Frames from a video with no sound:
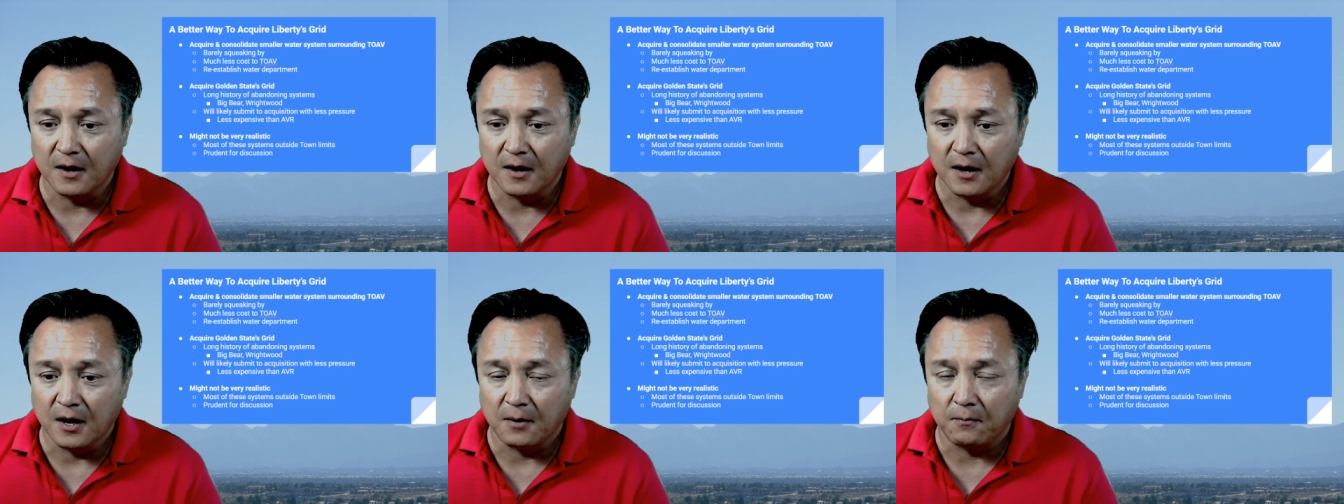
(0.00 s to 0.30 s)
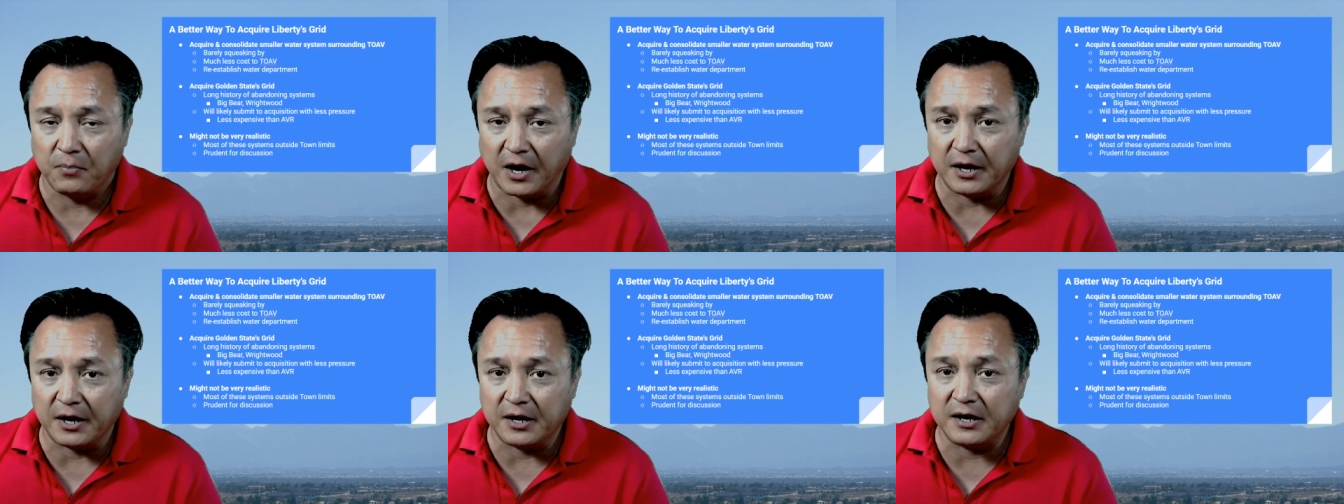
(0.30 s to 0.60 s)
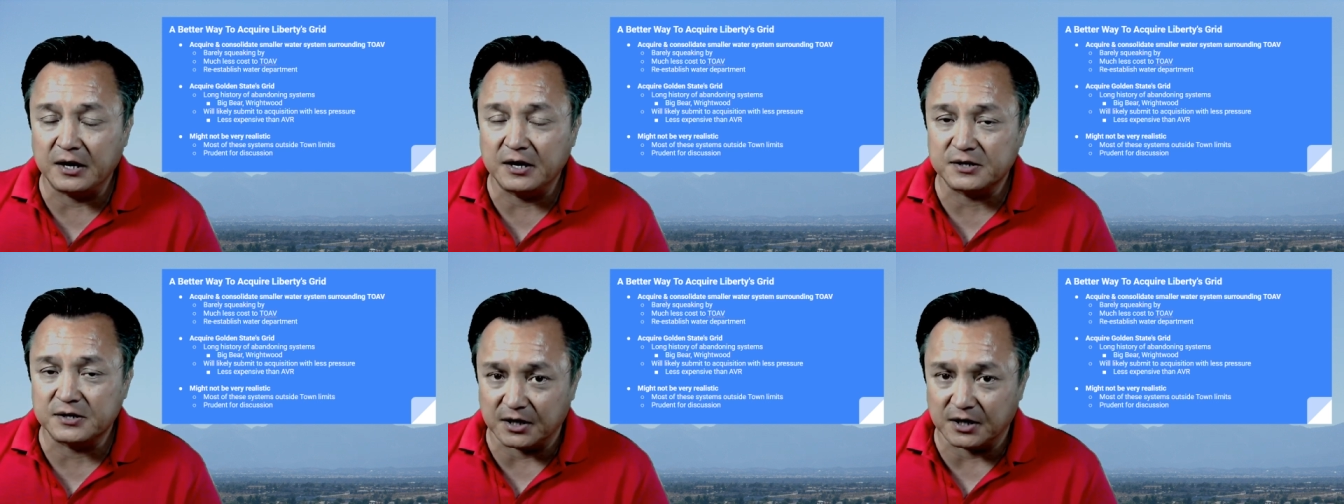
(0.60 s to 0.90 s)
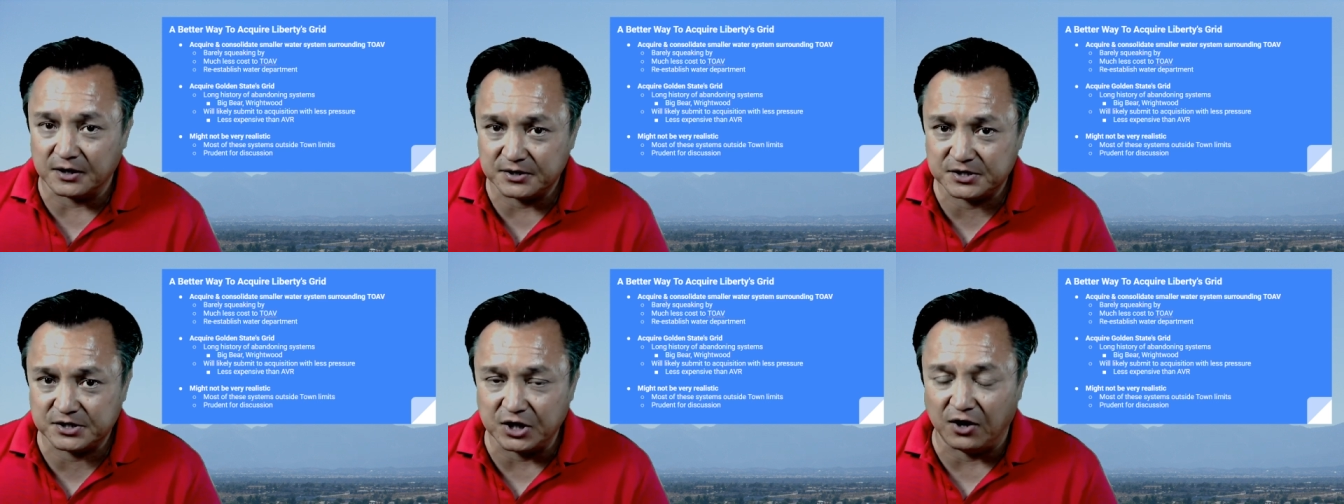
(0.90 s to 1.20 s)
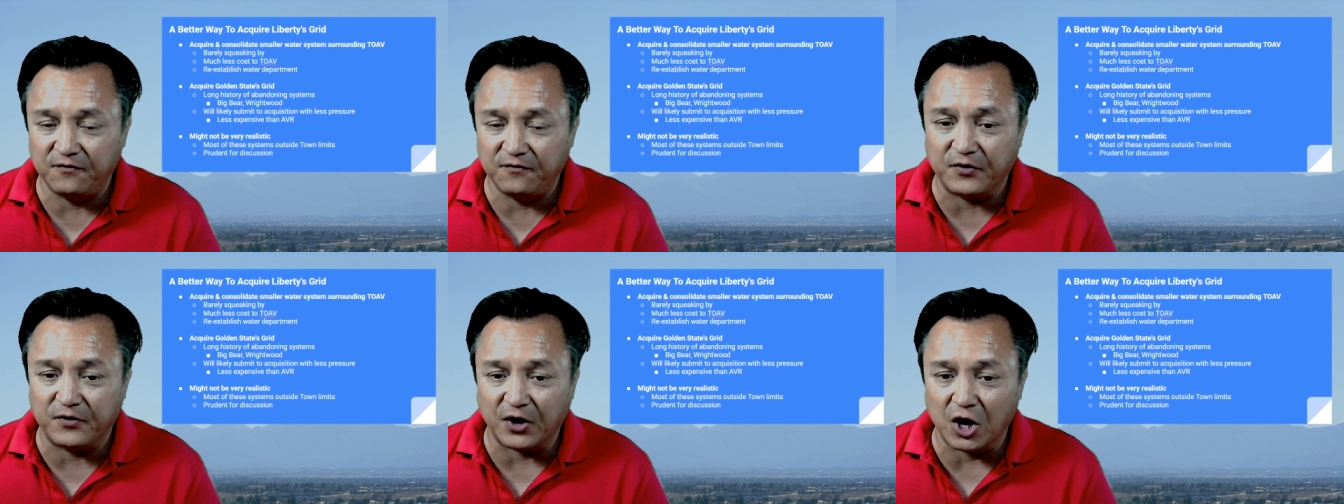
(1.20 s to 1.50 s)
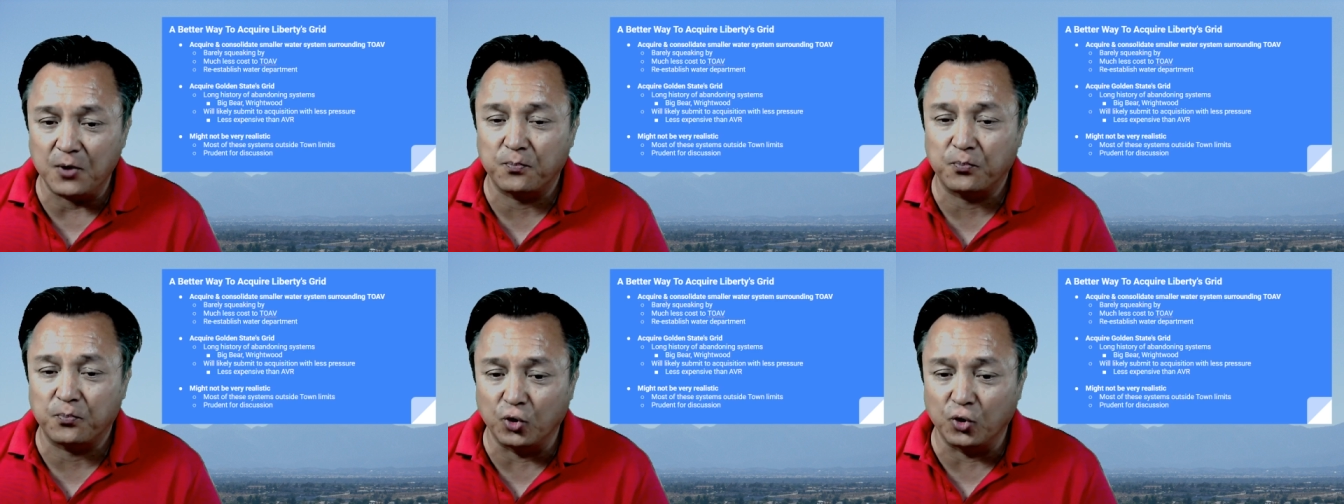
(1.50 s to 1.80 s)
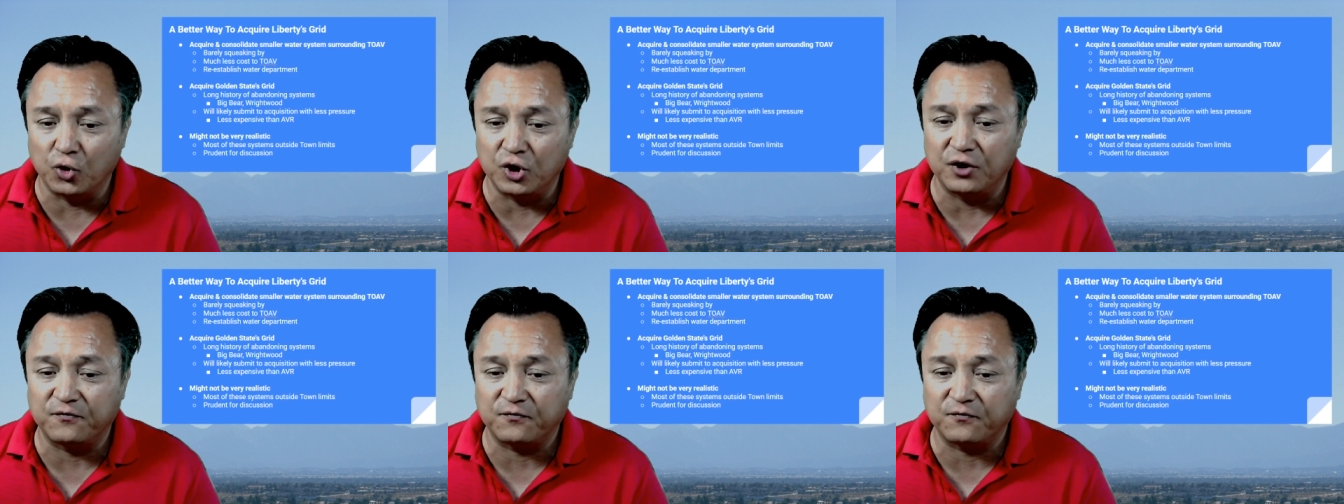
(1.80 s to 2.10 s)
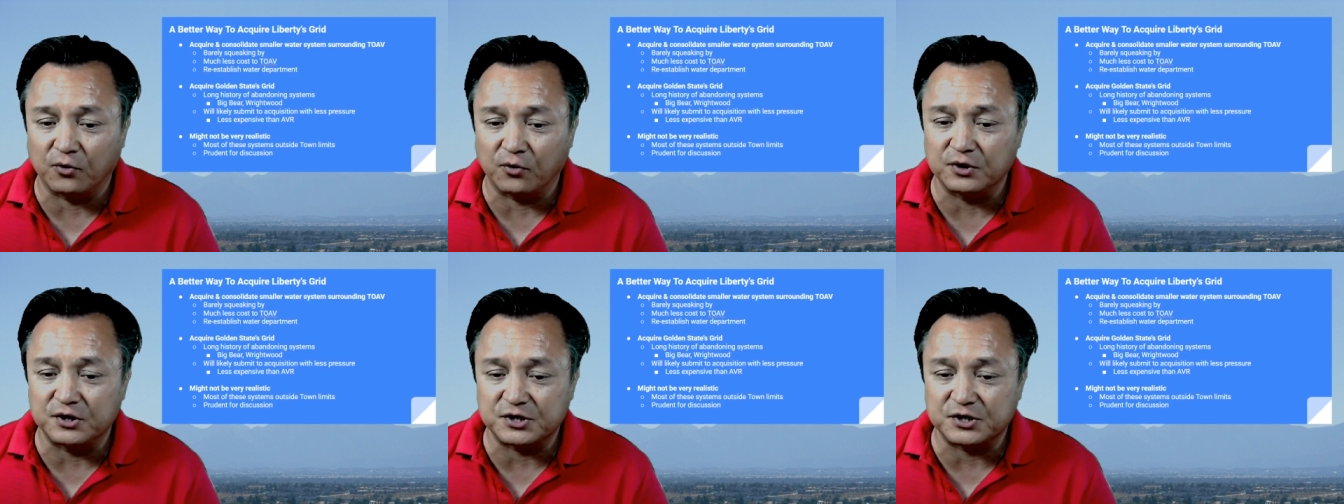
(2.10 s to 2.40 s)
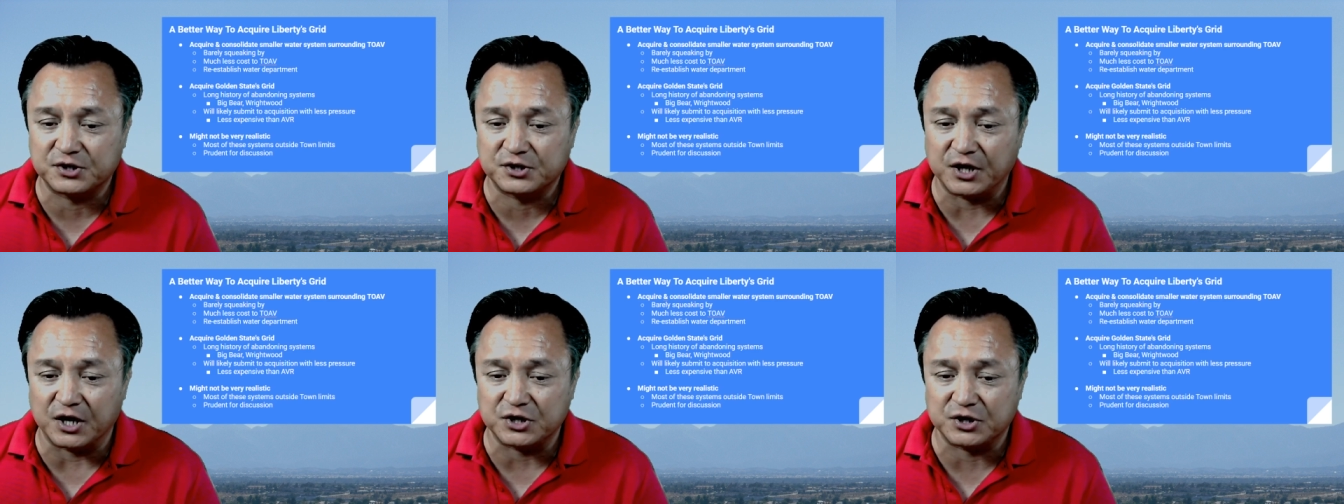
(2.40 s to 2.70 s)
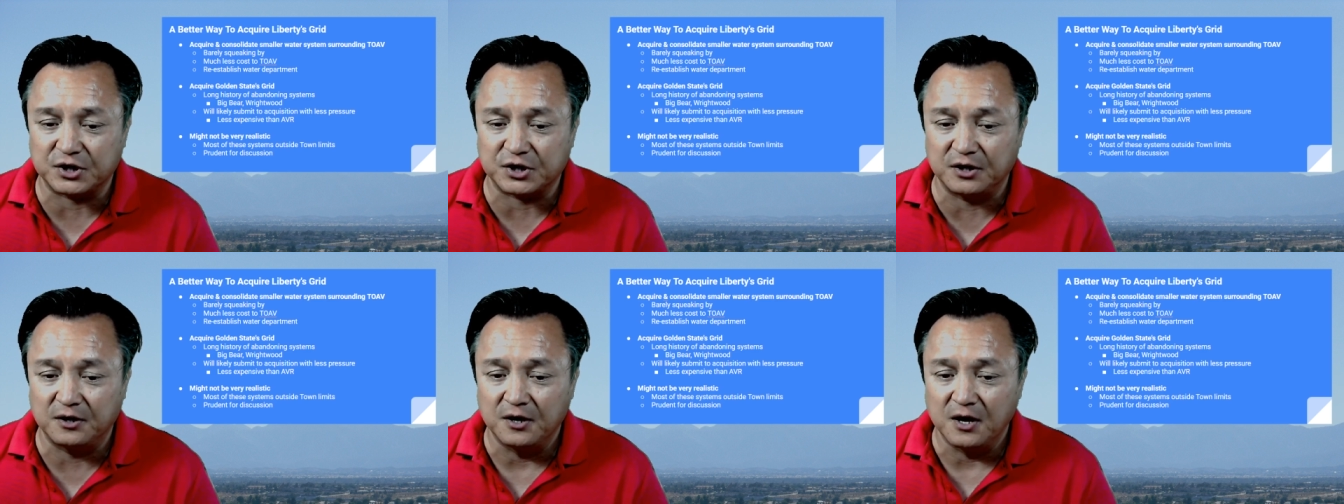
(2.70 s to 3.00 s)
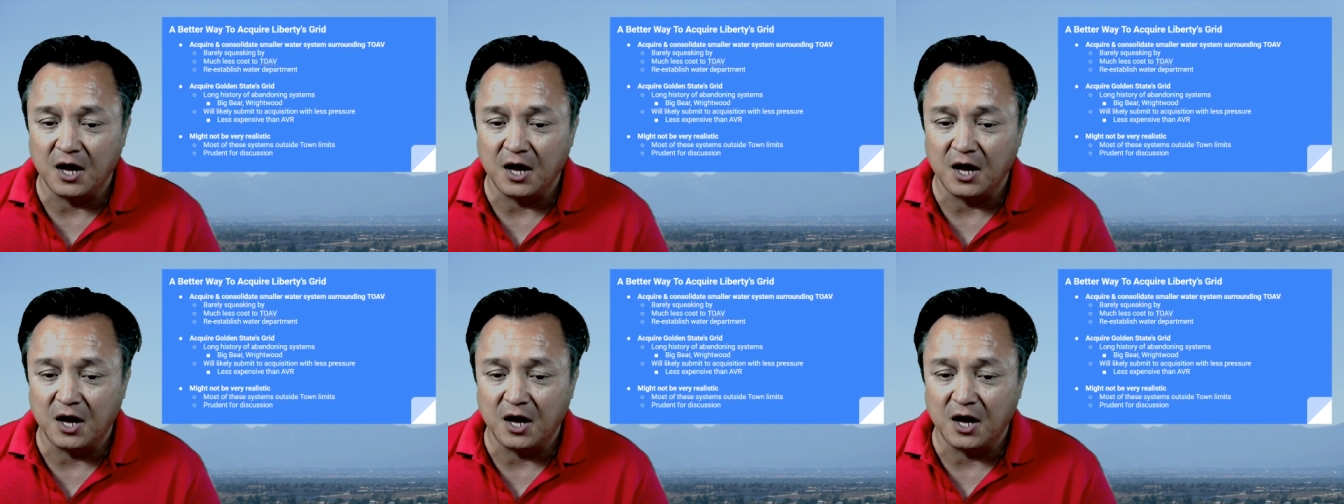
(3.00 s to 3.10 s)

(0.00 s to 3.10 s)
but it is still very prudent for discussion